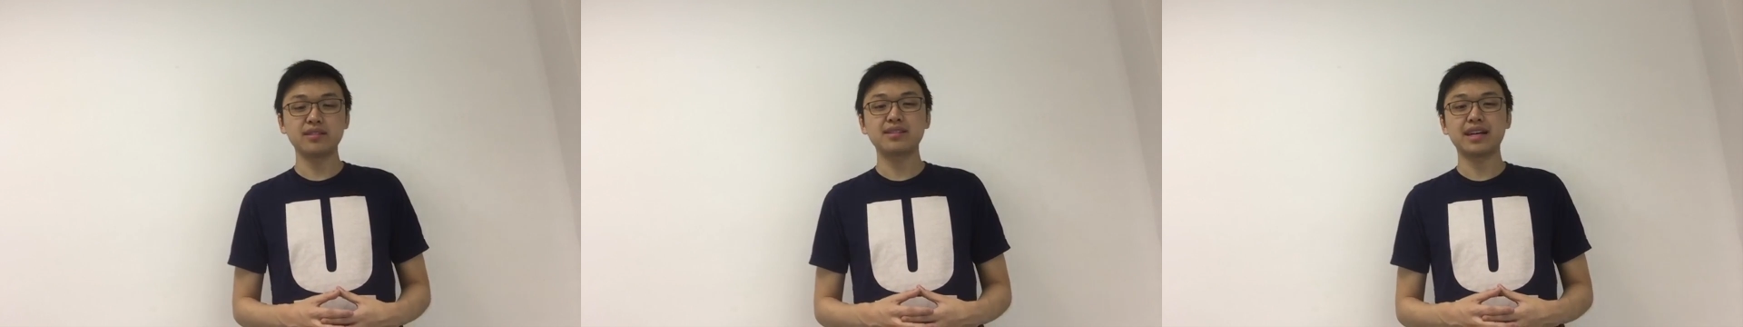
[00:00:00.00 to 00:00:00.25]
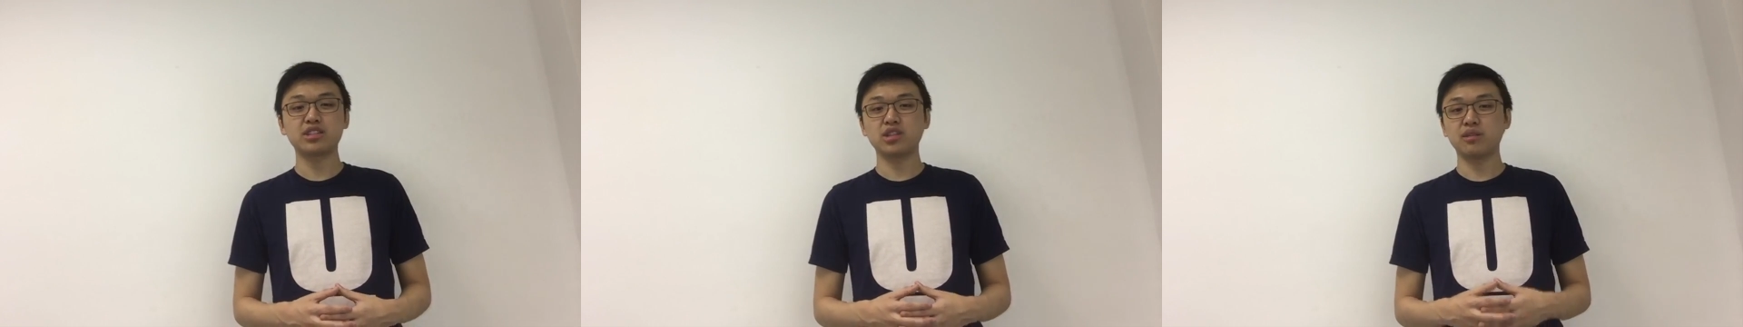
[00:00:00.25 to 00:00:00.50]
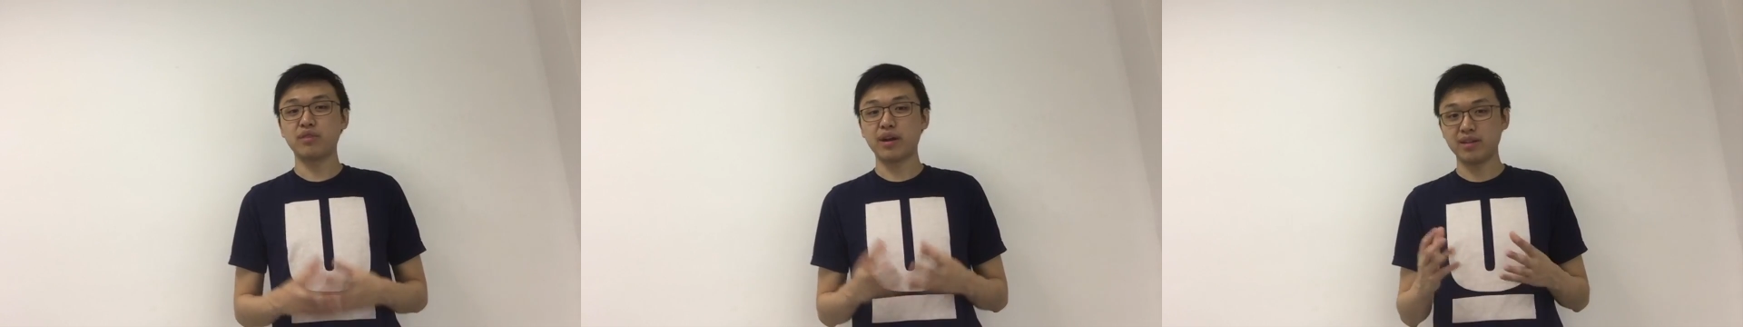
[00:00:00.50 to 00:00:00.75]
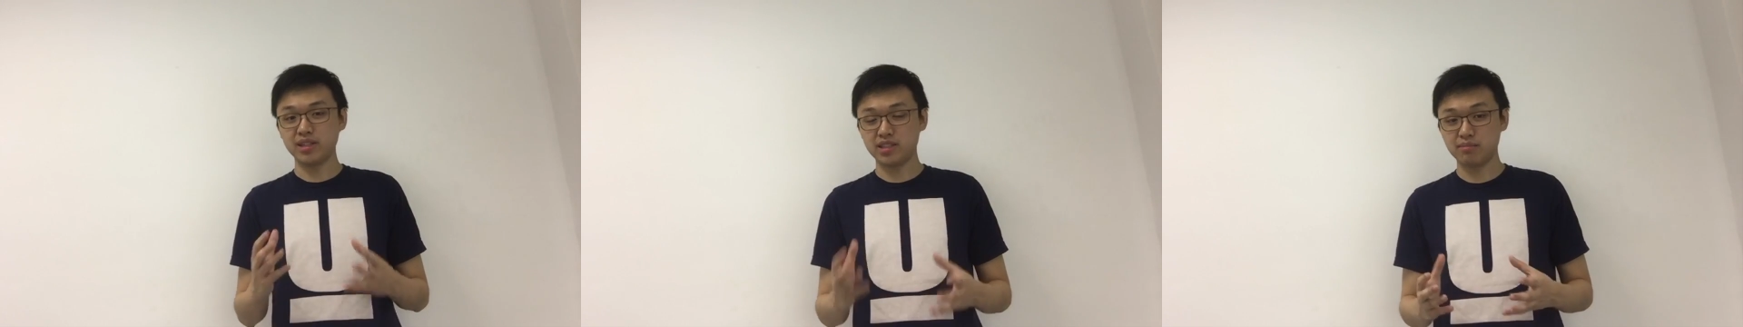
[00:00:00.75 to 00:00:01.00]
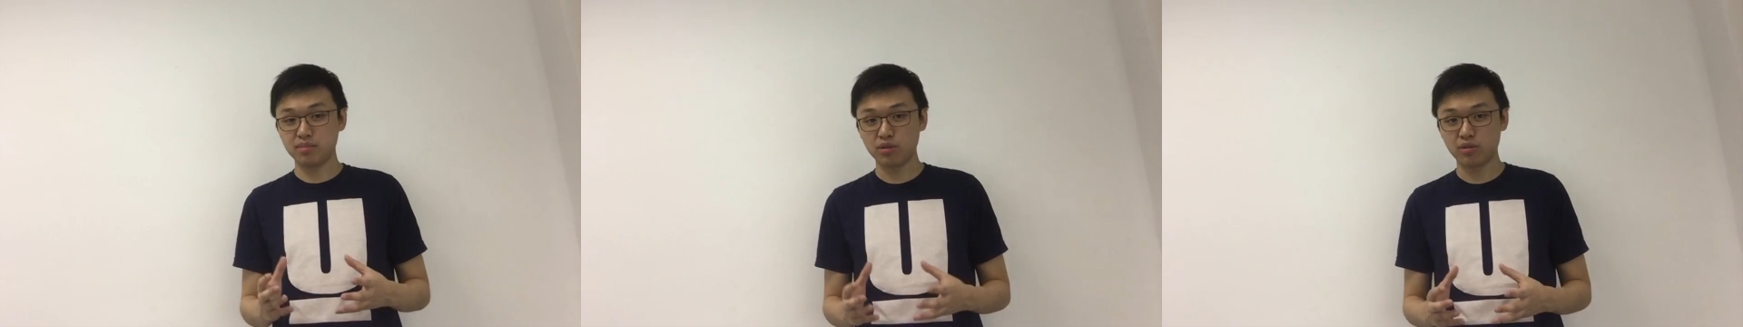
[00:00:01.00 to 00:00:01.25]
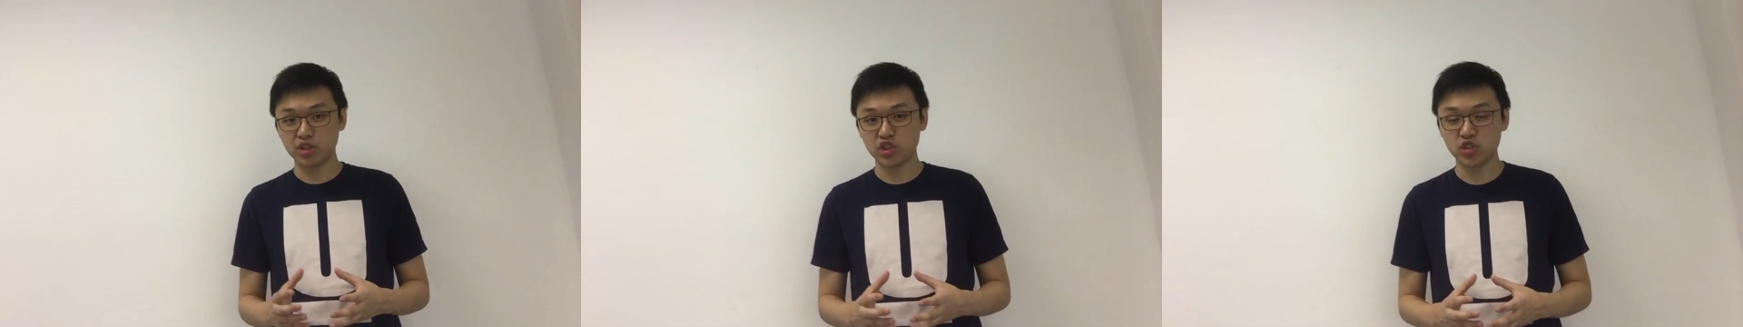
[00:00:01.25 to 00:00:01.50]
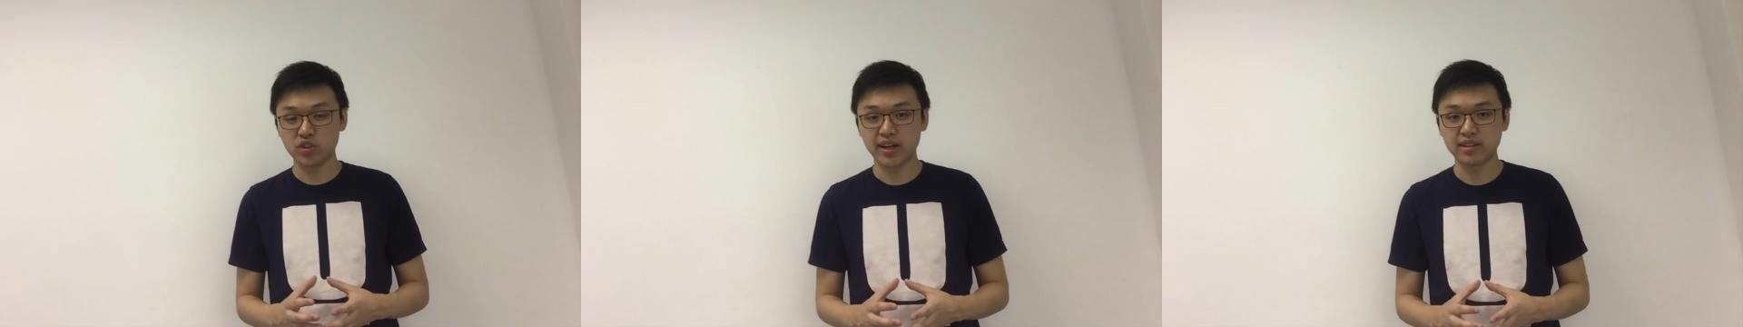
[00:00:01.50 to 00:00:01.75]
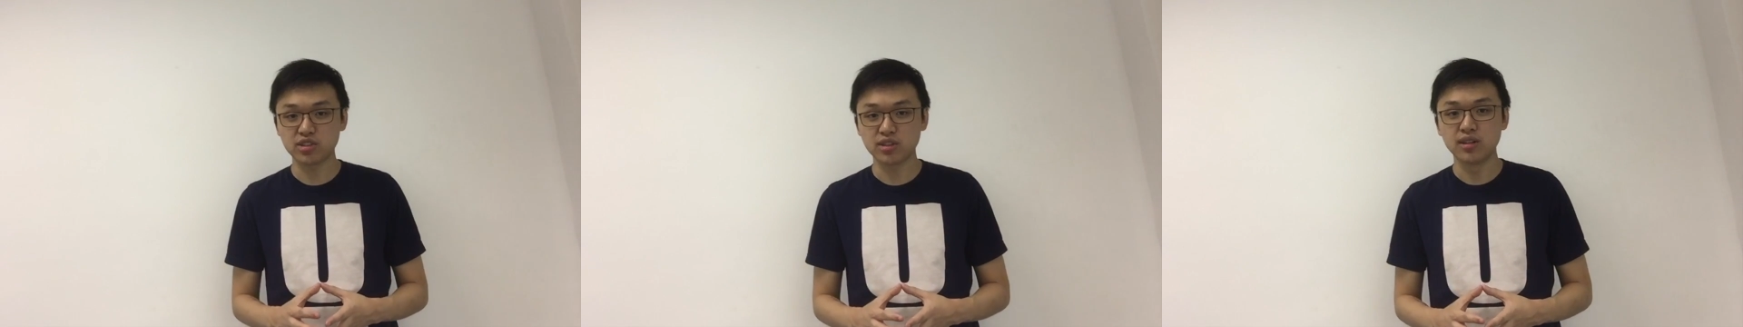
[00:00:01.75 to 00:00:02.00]
This is actually a very simple question to
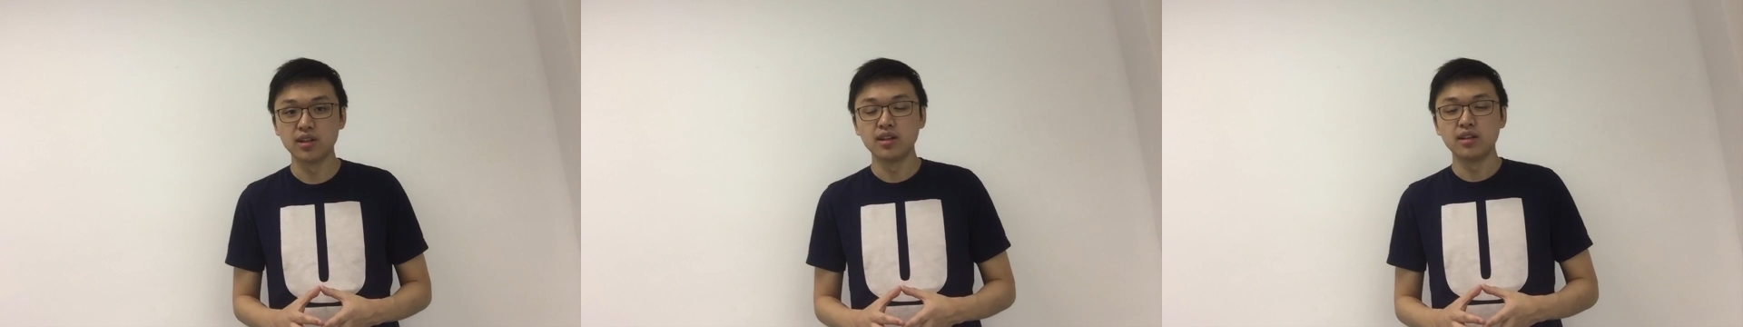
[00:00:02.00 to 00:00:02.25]
answer.